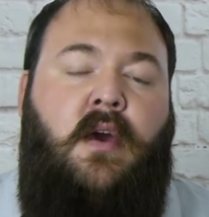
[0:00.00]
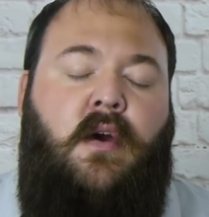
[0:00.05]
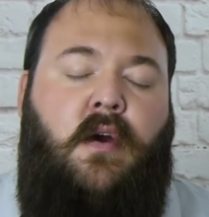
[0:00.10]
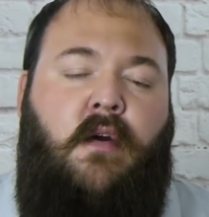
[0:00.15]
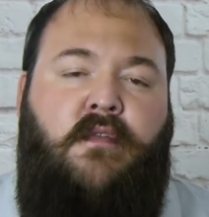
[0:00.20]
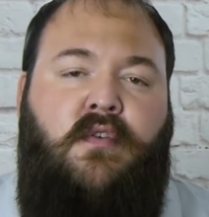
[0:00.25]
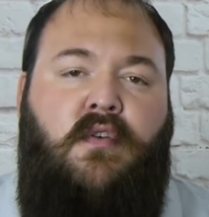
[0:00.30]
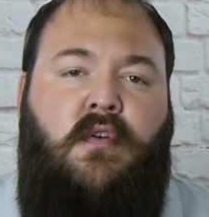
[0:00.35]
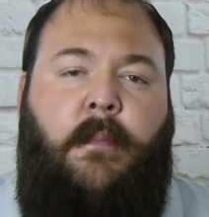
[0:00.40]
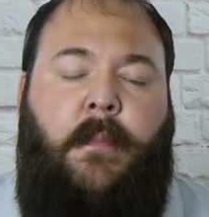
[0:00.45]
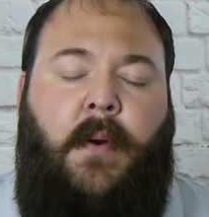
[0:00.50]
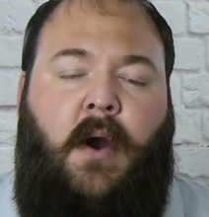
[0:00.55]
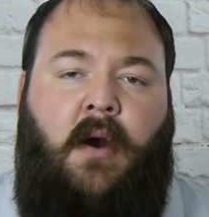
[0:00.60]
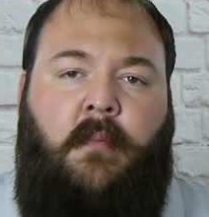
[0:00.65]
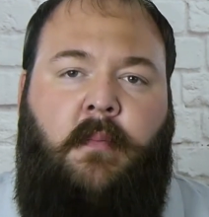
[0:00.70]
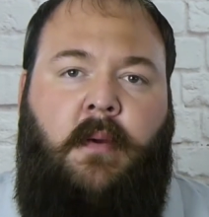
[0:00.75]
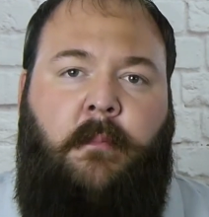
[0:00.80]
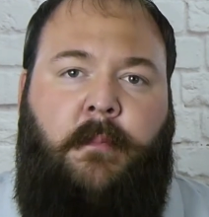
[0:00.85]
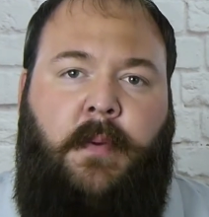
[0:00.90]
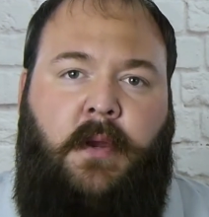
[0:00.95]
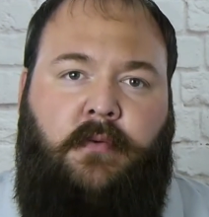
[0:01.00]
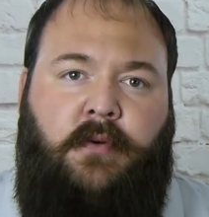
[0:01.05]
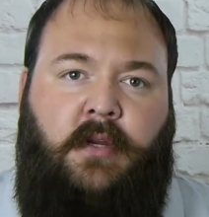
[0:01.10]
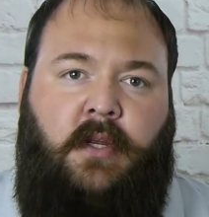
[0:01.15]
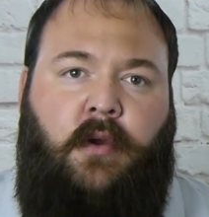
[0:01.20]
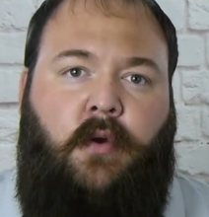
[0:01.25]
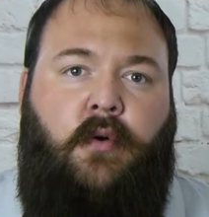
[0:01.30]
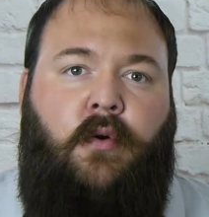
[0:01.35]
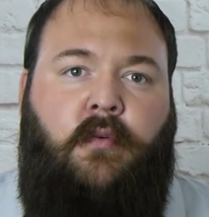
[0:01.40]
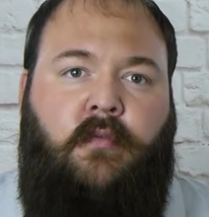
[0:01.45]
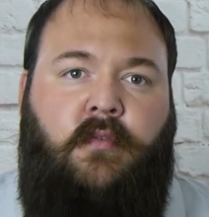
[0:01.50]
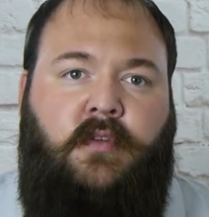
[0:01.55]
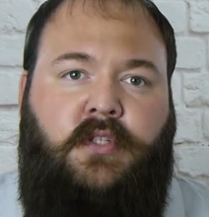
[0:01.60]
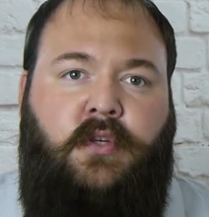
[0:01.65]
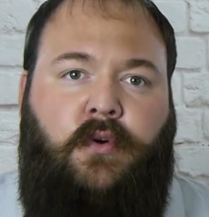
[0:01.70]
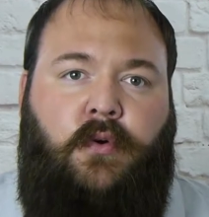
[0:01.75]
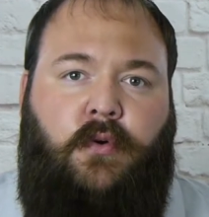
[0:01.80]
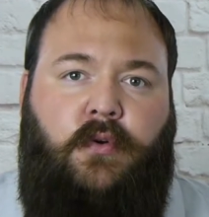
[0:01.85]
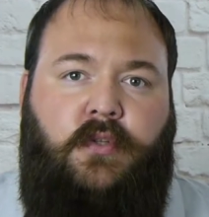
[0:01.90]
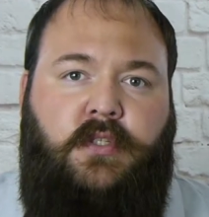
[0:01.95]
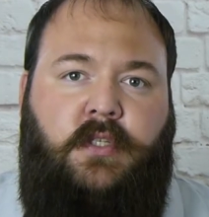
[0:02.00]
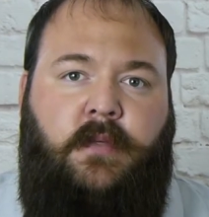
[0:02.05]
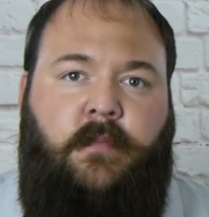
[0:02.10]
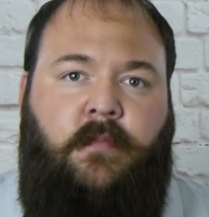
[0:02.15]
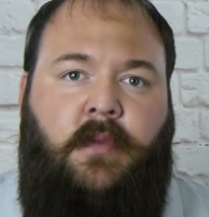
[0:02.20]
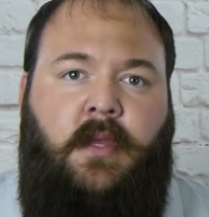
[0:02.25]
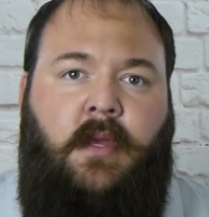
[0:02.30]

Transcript: of your apartment building or resort.